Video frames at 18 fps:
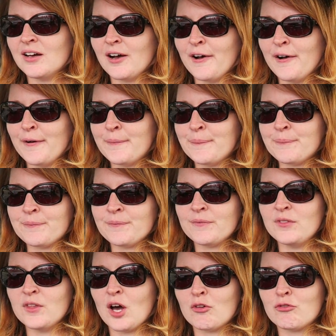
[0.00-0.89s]
um,
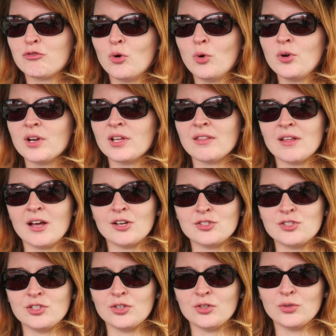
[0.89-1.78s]
not forwarding
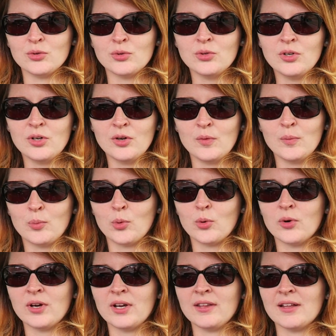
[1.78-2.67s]
that to you
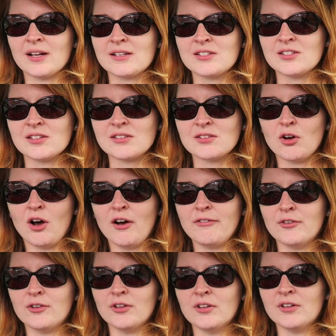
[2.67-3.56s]
boy that's just
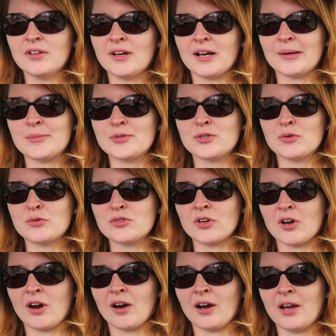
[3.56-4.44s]
awful I'm so
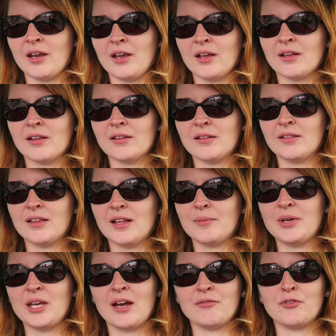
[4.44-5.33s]
sorry
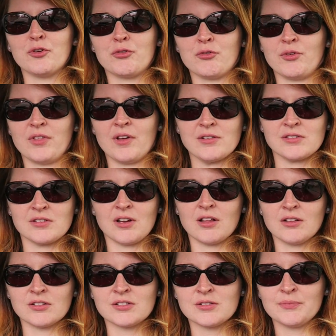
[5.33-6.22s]
let me have your three thousand
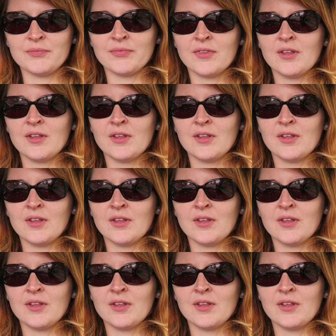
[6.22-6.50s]
dollars